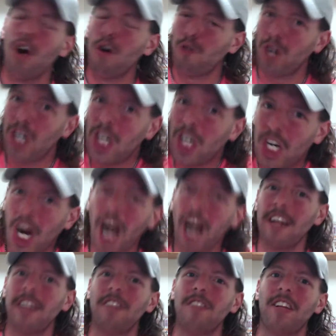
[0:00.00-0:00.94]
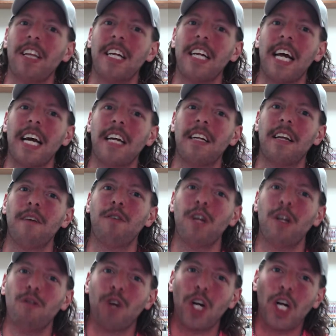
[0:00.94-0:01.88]
regardless of the
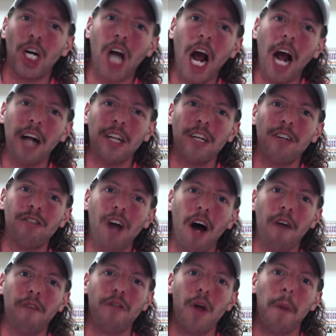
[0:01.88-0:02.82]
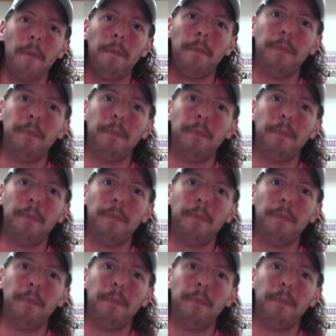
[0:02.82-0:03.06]
negativity, regardless of the